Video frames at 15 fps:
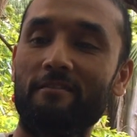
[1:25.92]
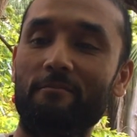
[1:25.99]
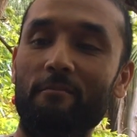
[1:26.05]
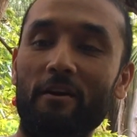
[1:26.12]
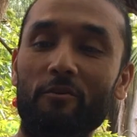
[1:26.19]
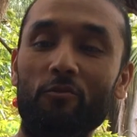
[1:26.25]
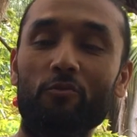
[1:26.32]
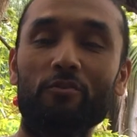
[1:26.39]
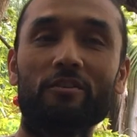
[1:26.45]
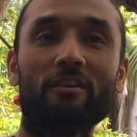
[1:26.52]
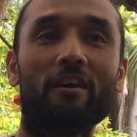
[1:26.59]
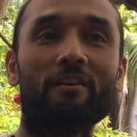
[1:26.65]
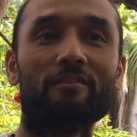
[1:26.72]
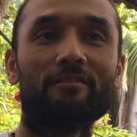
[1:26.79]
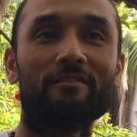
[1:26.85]
maroon
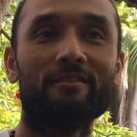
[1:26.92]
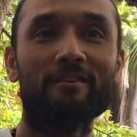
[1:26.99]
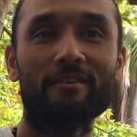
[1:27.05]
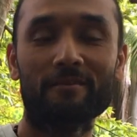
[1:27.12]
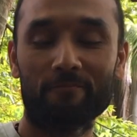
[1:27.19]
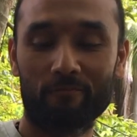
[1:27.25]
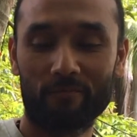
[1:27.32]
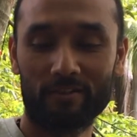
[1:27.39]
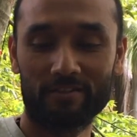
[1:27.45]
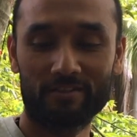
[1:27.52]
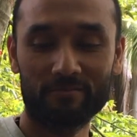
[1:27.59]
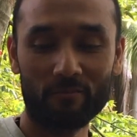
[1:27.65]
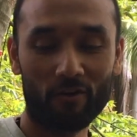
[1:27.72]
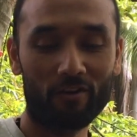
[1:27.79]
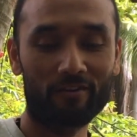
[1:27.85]
color, but
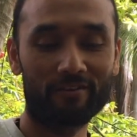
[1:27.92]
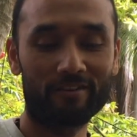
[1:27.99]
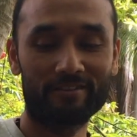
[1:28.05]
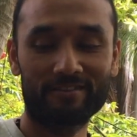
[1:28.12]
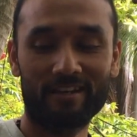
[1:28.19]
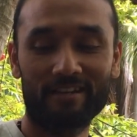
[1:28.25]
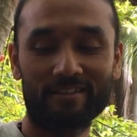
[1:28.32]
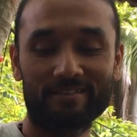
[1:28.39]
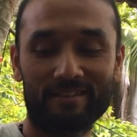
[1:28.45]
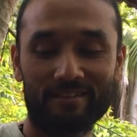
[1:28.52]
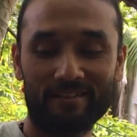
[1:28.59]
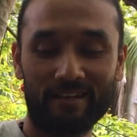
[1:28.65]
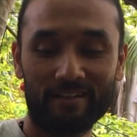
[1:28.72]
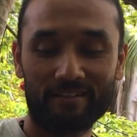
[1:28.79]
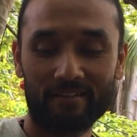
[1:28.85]
smaller in size than
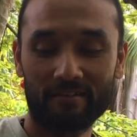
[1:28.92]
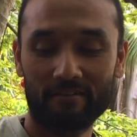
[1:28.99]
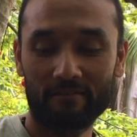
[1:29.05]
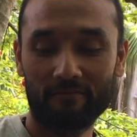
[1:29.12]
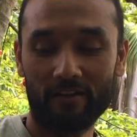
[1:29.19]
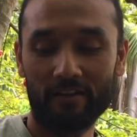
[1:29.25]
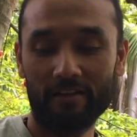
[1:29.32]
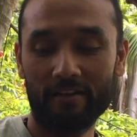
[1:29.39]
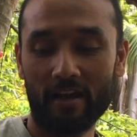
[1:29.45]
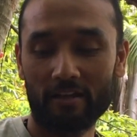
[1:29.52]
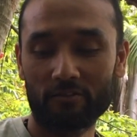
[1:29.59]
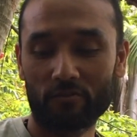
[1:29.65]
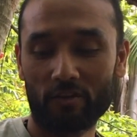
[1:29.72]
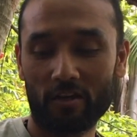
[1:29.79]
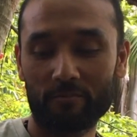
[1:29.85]
that.
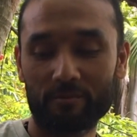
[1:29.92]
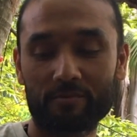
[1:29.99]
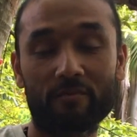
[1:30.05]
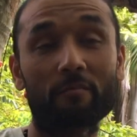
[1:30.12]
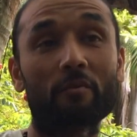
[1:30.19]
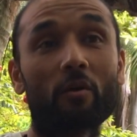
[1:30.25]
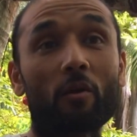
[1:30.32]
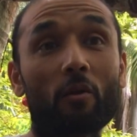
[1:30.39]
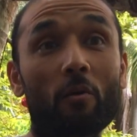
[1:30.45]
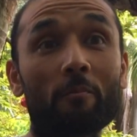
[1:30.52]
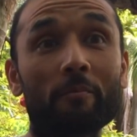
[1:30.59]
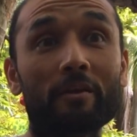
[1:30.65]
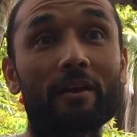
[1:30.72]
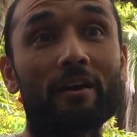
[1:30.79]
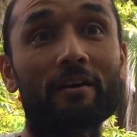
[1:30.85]
Vallenato comes from
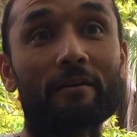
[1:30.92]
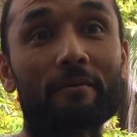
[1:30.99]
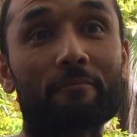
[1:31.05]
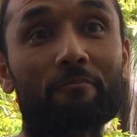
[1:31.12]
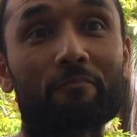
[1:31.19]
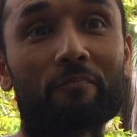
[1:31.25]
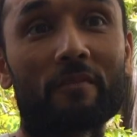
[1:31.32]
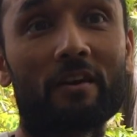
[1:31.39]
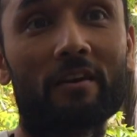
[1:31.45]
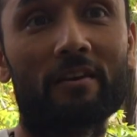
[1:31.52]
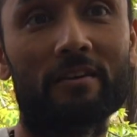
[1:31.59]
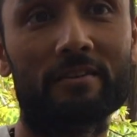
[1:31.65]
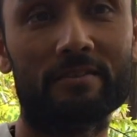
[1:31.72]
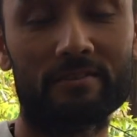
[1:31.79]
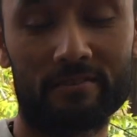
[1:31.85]
Colombia,
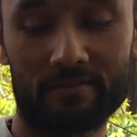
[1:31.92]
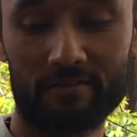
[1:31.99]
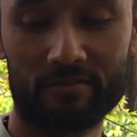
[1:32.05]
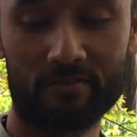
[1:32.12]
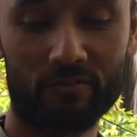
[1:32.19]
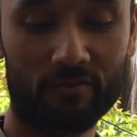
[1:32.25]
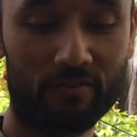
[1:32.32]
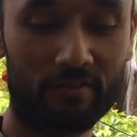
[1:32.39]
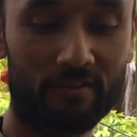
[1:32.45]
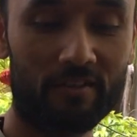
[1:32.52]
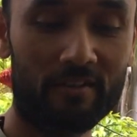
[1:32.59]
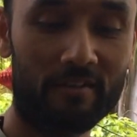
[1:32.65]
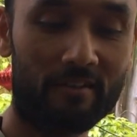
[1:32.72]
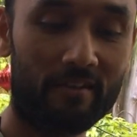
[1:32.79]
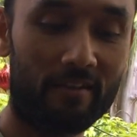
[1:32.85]
and so
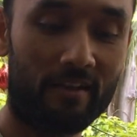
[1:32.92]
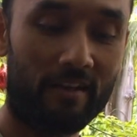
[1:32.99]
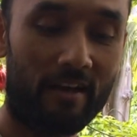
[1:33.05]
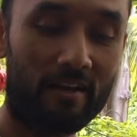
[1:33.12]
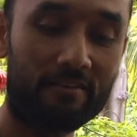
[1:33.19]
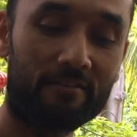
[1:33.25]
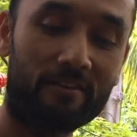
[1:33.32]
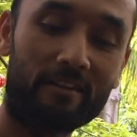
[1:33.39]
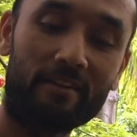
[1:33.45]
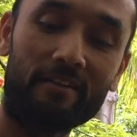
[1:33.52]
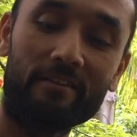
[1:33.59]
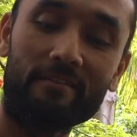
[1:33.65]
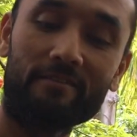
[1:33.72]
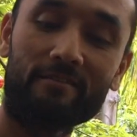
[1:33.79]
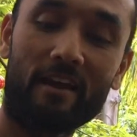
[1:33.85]
another
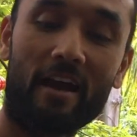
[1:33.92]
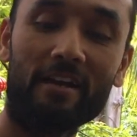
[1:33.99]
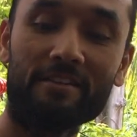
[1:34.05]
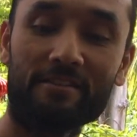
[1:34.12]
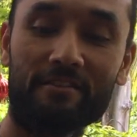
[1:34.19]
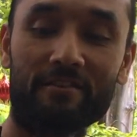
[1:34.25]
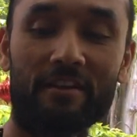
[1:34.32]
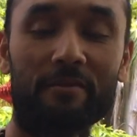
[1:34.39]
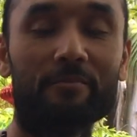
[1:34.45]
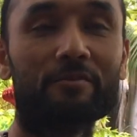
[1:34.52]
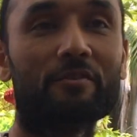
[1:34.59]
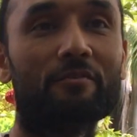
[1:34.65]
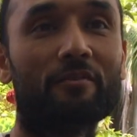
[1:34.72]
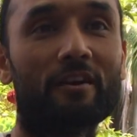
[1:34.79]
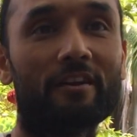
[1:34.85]
is ice cream.
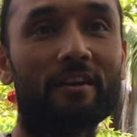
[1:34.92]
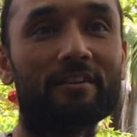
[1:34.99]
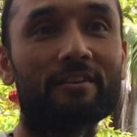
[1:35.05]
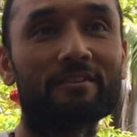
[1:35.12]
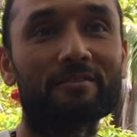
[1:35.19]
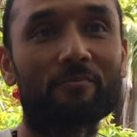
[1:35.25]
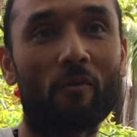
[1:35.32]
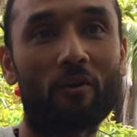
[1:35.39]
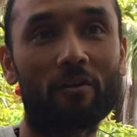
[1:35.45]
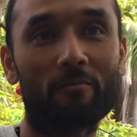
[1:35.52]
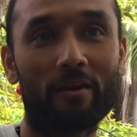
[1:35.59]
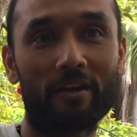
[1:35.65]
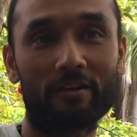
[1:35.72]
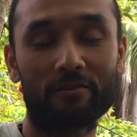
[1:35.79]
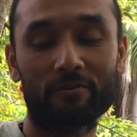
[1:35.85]
So another small
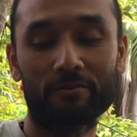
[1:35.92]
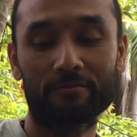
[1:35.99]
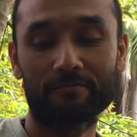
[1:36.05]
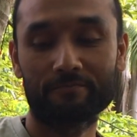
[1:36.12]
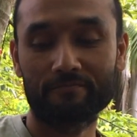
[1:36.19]
mango,